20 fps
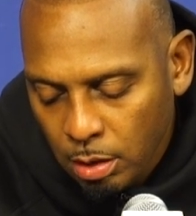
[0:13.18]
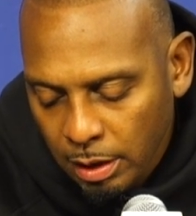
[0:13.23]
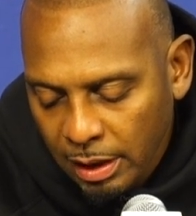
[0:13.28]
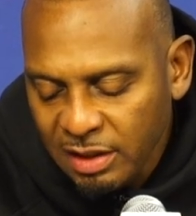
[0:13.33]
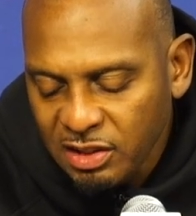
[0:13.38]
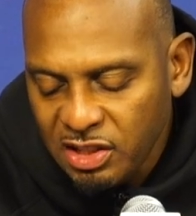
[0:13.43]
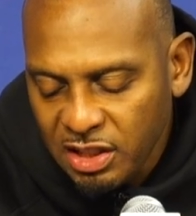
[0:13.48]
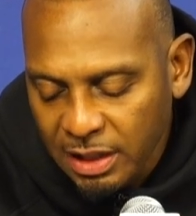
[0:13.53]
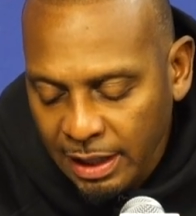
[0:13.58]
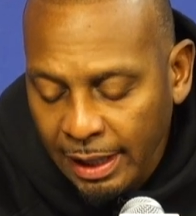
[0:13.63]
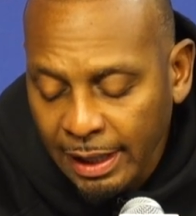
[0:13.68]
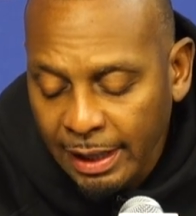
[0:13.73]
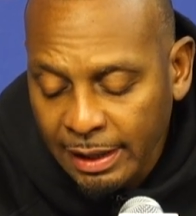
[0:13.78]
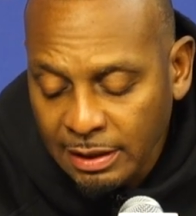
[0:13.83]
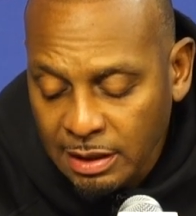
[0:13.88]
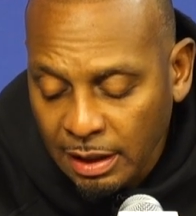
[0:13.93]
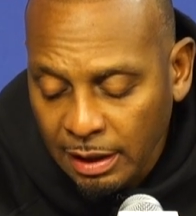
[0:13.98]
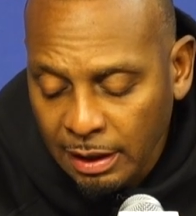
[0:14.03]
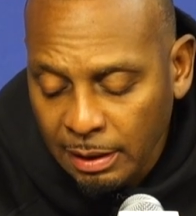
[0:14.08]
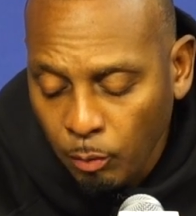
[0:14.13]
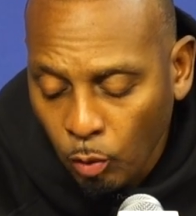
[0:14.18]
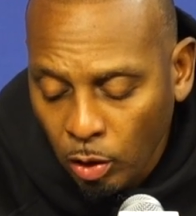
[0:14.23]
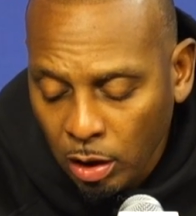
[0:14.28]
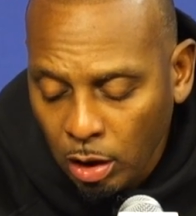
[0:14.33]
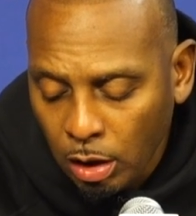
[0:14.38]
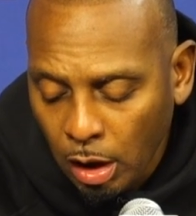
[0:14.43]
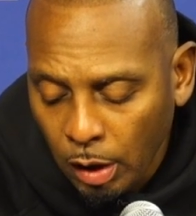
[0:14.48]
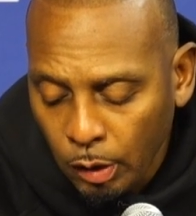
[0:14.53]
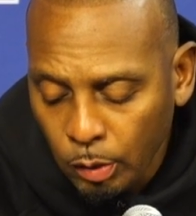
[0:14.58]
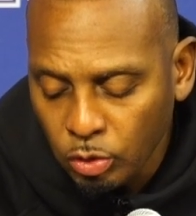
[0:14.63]
NCAA team,
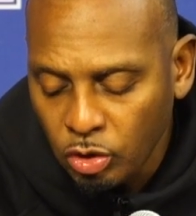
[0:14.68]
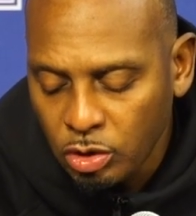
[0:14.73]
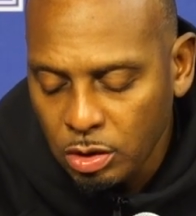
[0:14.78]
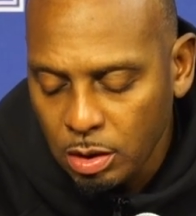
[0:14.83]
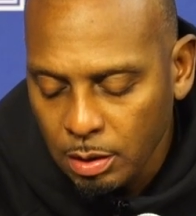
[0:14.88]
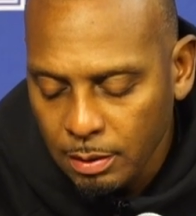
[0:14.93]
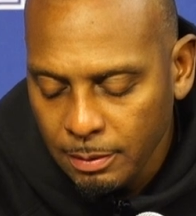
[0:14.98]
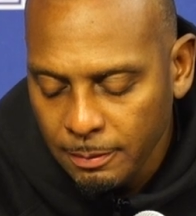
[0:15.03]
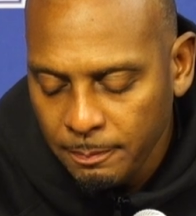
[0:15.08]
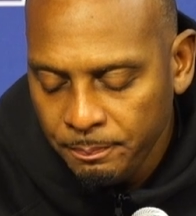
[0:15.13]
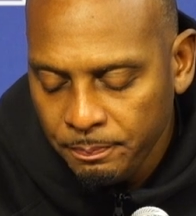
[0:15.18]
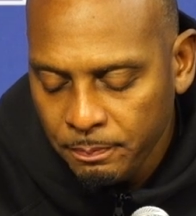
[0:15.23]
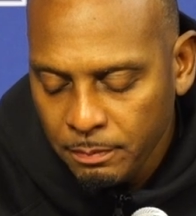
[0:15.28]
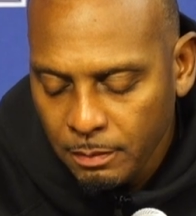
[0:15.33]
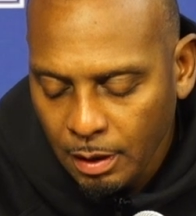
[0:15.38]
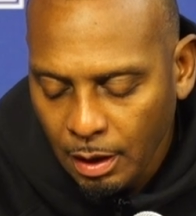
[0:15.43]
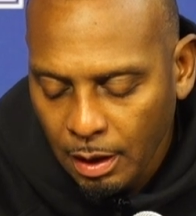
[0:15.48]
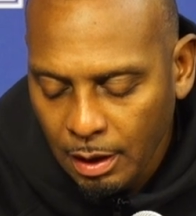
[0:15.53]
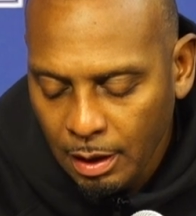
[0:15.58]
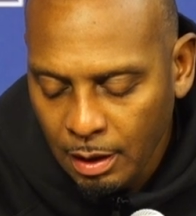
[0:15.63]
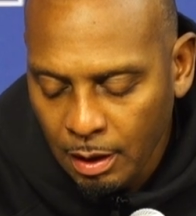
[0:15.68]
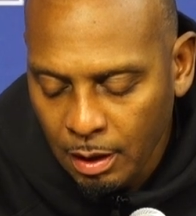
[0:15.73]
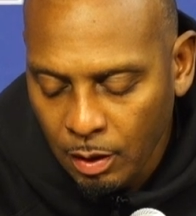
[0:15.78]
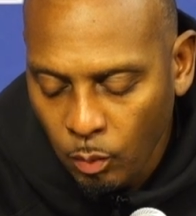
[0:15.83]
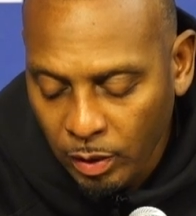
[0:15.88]
well coached. Uh,